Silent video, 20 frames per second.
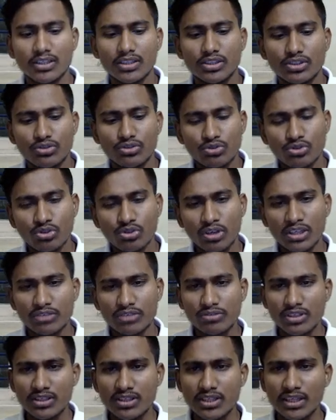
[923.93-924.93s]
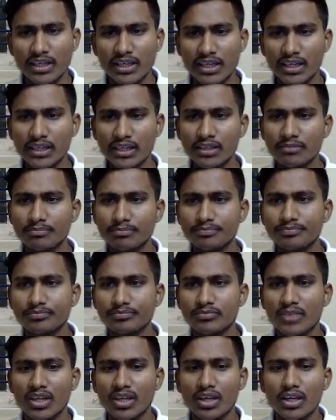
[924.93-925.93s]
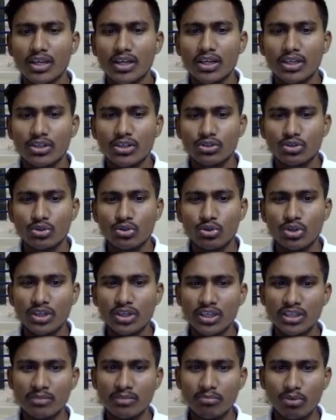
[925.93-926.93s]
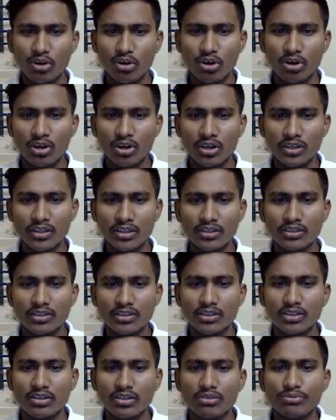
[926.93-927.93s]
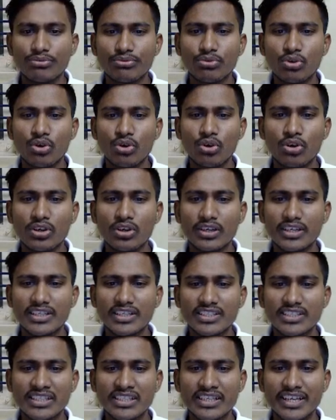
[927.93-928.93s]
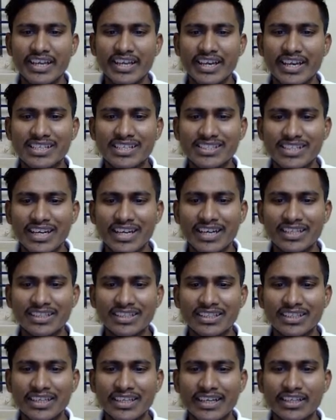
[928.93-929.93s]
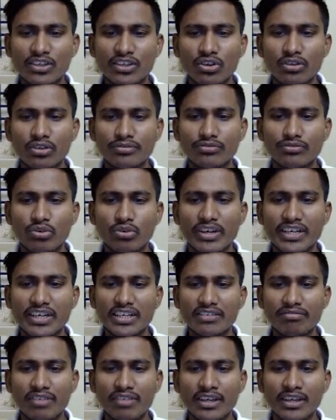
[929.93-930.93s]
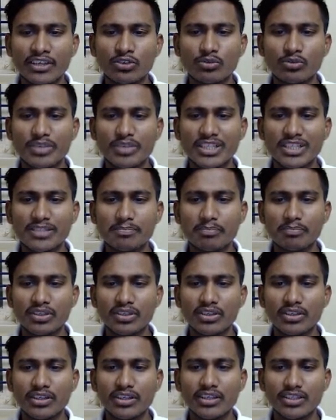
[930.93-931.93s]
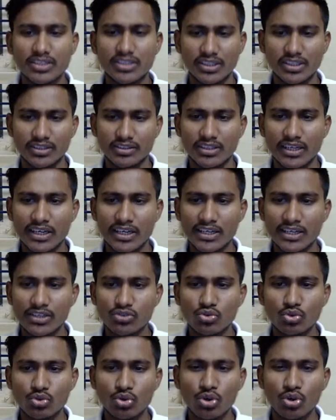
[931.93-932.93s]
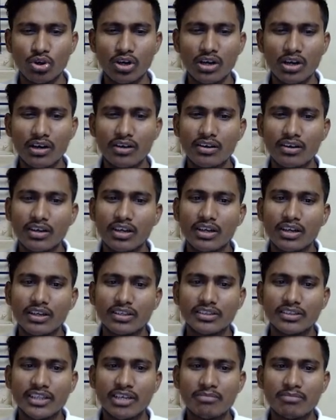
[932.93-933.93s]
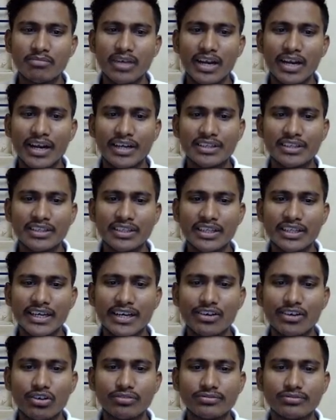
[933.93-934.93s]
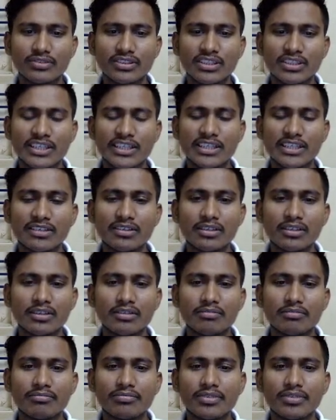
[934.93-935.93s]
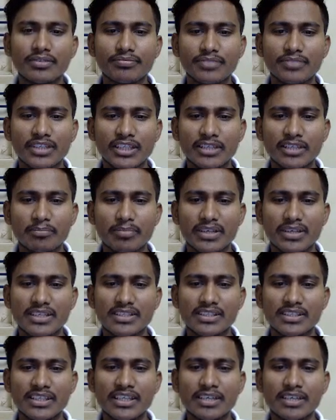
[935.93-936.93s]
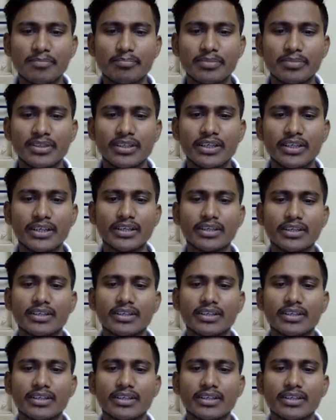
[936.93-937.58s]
You join once again. Rohan bought 4 dozen eggs at the rate of 25 rupees per dozen and sold them at the rate of 350 paise per